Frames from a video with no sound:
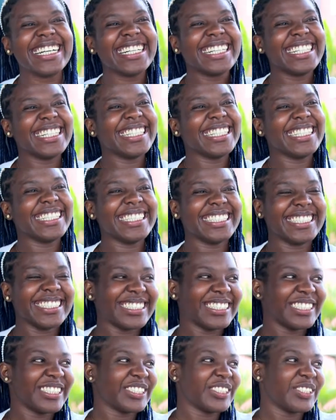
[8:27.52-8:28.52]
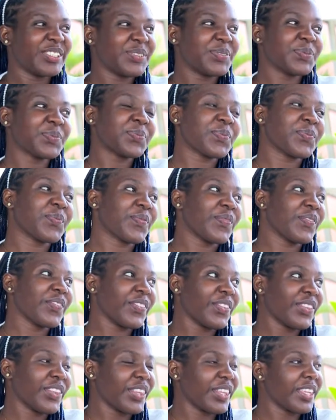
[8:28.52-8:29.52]
anyway, another my
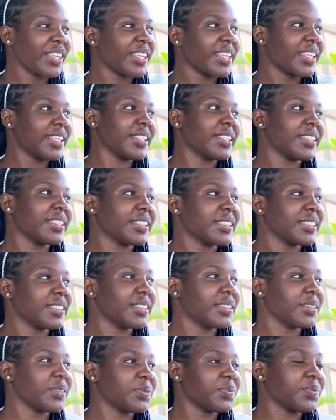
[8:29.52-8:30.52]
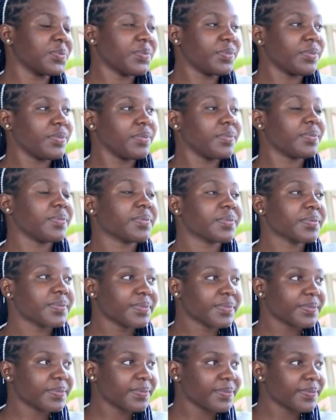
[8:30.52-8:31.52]
view my my view would be um
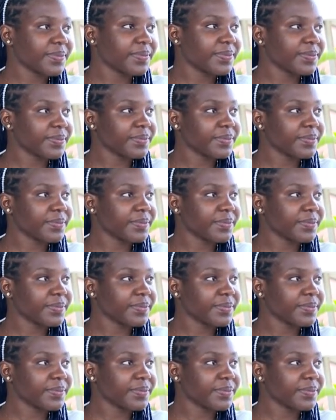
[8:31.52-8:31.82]
another thing.